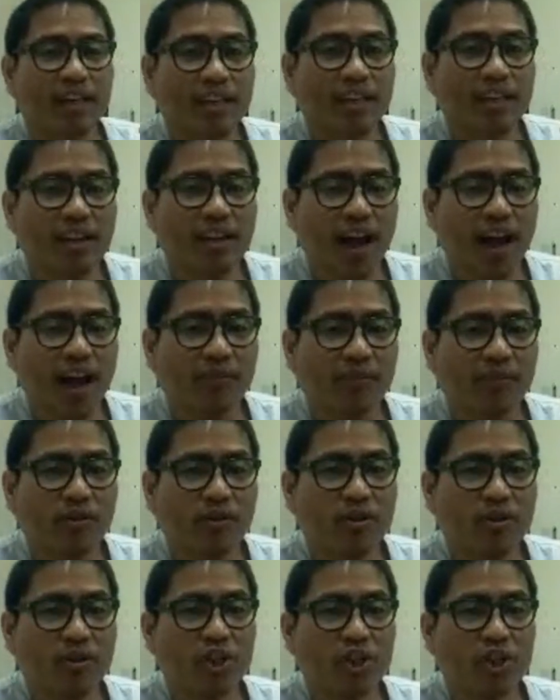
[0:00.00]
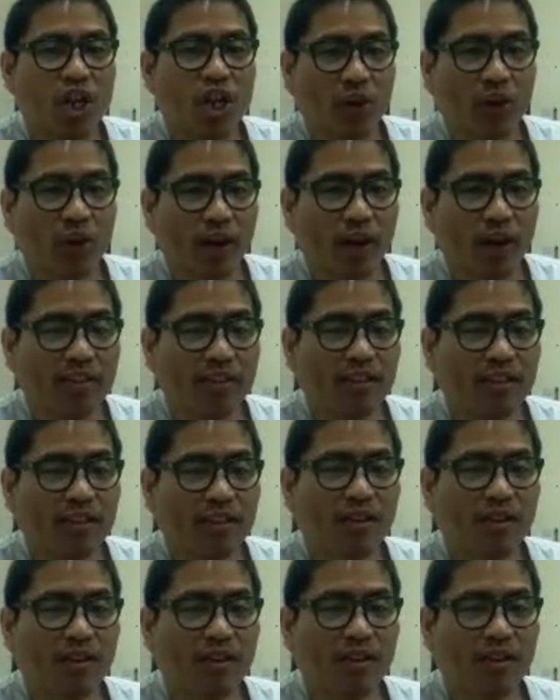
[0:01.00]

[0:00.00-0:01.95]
that have also stearate